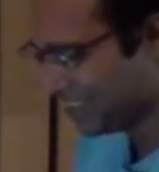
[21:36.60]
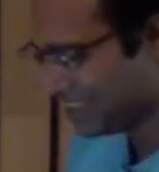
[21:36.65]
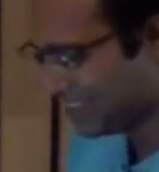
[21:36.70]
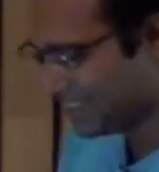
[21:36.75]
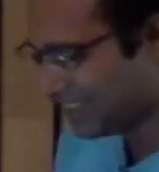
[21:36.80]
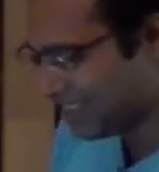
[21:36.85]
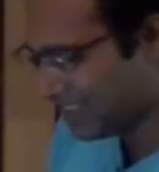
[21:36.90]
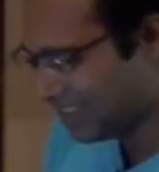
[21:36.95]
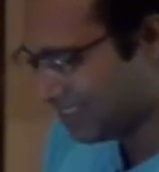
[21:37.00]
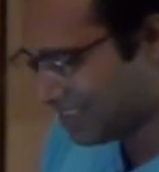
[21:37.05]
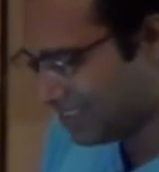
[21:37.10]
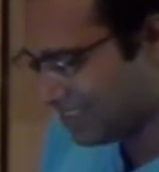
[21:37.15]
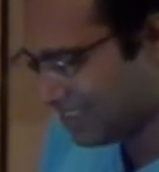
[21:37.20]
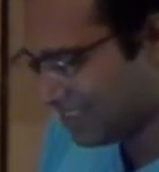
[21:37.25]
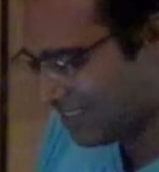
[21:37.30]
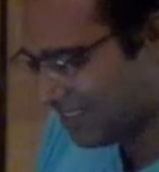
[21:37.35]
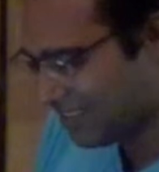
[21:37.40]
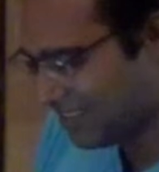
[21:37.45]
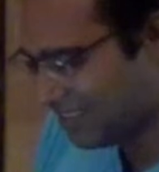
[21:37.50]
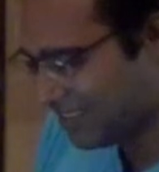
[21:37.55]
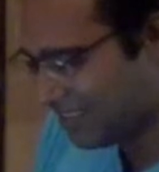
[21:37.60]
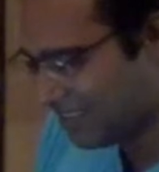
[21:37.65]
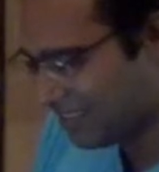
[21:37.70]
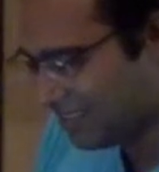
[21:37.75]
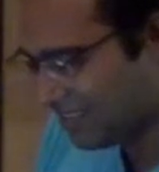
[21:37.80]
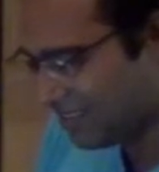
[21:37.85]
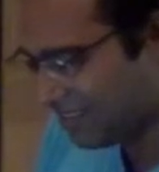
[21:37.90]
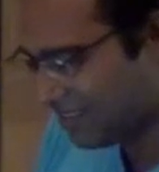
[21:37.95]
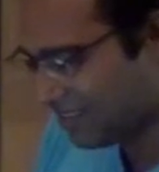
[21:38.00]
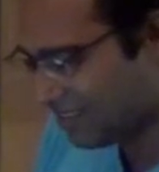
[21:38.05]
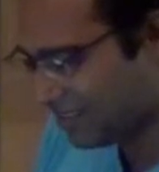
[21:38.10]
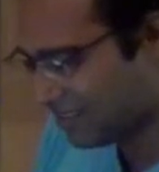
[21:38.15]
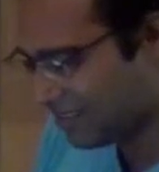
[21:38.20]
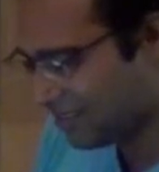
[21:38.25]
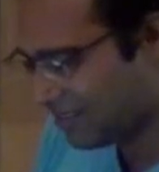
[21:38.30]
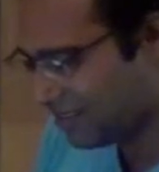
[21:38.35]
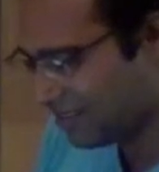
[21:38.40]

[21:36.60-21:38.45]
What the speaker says: (silence)